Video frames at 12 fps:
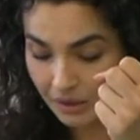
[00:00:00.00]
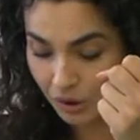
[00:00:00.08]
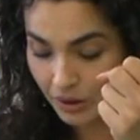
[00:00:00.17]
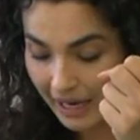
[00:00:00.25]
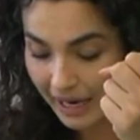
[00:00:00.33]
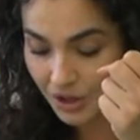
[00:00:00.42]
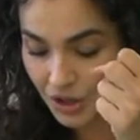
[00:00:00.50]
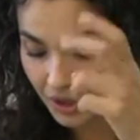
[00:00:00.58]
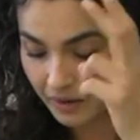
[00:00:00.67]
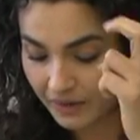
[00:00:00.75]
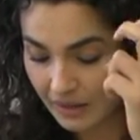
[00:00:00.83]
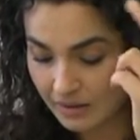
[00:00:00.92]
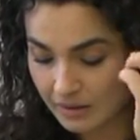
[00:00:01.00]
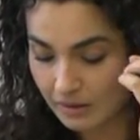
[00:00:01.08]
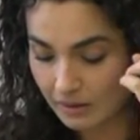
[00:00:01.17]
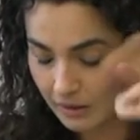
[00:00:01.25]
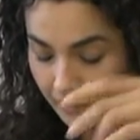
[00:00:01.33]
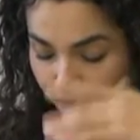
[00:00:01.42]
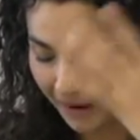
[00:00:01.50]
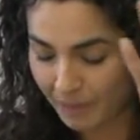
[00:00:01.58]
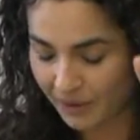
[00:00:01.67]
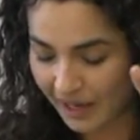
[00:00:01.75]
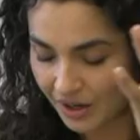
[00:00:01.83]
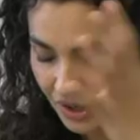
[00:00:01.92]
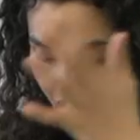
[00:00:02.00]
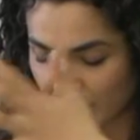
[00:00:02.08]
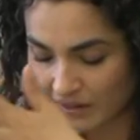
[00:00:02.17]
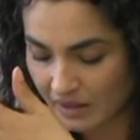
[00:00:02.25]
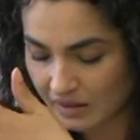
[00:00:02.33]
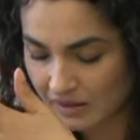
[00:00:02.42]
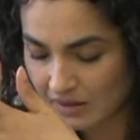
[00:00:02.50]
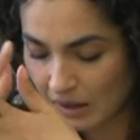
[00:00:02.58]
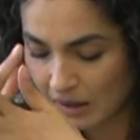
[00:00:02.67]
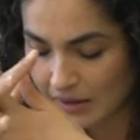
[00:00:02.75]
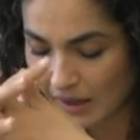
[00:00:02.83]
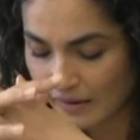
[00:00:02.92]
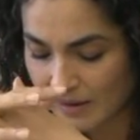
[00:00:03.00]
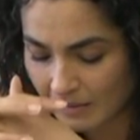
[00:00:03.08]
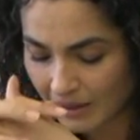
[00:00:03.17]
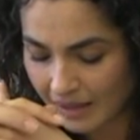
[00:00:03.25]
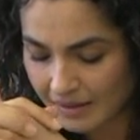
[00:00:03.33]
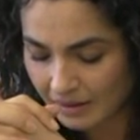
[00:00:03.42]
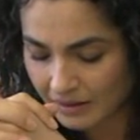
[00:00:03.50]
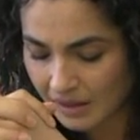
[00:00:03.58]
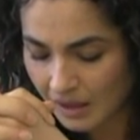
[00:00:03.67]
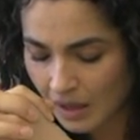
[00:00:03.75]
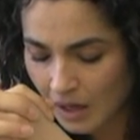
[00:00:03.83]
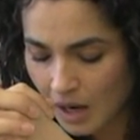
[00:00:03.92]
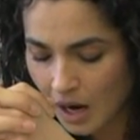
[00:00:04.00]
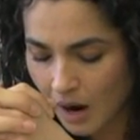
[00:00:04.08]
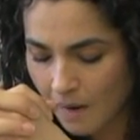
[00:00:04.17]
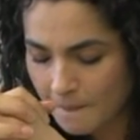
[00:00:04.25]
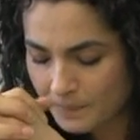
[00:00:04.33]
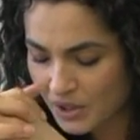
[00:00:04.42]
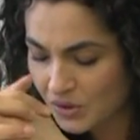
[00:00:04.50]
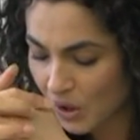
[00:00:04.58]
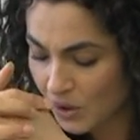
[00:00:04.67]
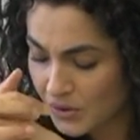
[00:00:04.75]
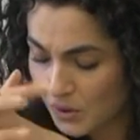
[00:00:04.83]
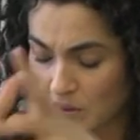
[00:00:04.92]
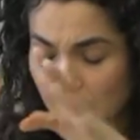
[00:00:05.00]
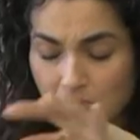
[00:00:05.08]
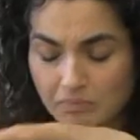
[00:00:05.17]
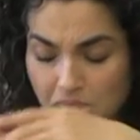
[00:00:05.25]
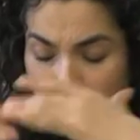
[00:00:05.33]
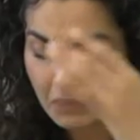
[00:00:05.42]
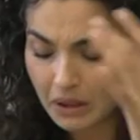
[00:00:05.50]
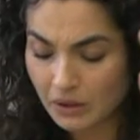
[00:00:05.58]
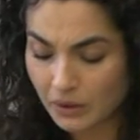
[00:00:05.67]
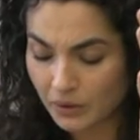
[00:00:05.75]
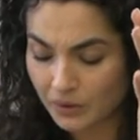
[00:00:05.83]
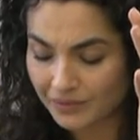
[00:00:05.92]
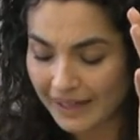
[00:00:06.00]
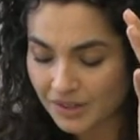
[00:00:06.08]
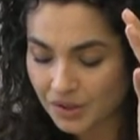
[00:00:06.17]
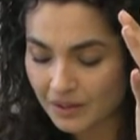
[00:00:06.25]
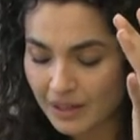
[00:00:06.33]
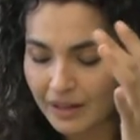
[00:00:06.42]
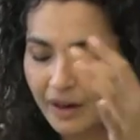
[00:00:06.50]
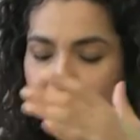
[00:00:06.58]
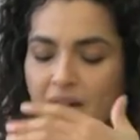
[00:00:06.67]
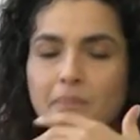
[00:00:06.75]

creation of the fabrication of these terrorism cases. There's also the rendering of